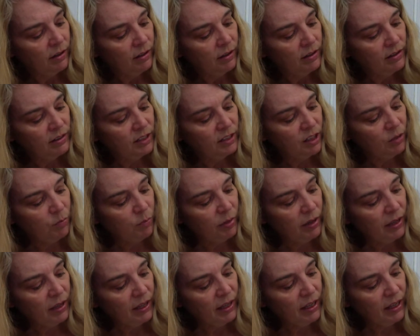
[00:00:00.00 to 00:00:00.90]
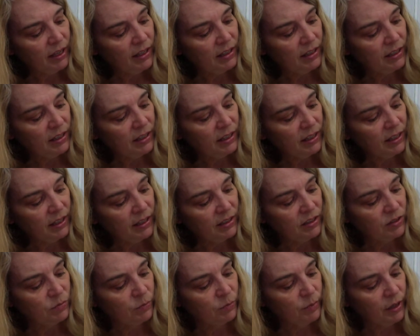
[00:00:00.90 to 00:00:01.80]
Zip hid
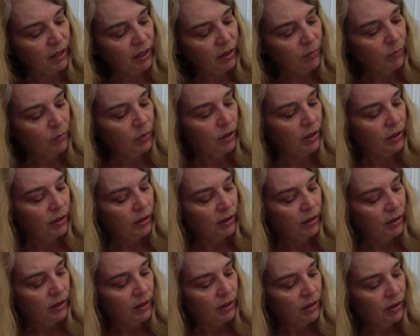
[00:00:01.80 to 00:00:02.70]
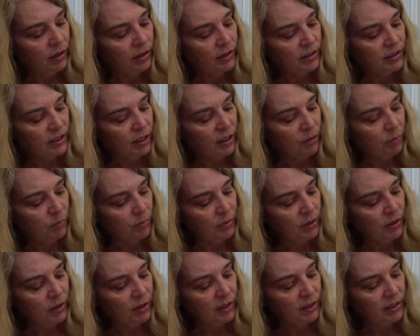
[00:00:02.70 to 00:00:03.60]
his bib. Zip
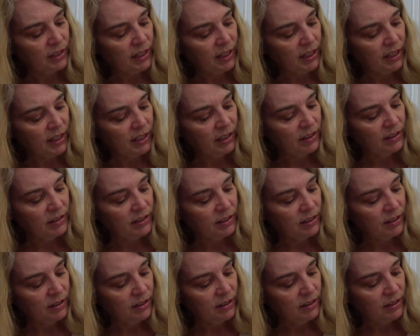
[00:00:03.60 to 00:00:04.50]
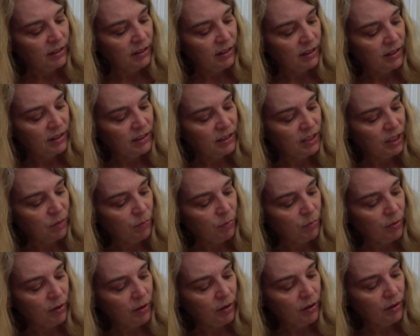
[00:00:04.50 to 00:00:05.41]
digs.
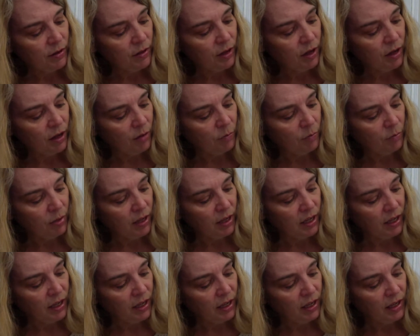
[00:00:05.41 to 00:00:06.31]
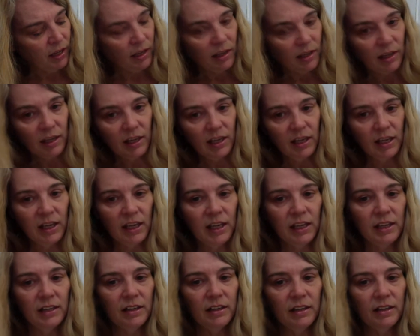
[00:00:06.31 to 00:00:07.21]
Zip the pig
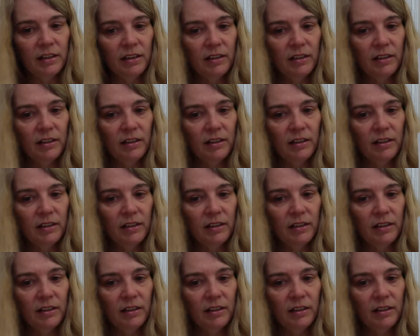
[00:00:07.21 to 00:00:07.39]
hid.